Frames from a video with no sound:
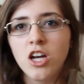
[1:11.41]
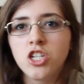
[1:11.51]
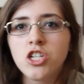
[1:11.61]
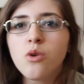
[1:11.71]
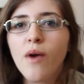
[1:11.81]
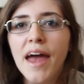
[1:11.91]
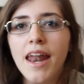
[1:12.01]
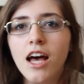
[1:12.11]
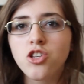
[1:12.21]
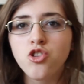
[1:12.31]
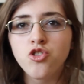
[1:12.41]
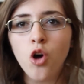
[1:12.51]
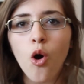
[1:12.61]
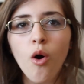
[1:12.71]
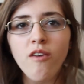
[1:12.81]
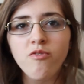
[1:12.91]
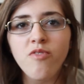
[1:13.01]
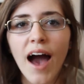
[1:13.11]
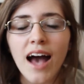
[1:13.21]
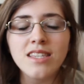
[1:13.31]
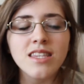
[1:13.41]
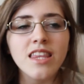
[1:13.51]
She ran so fast,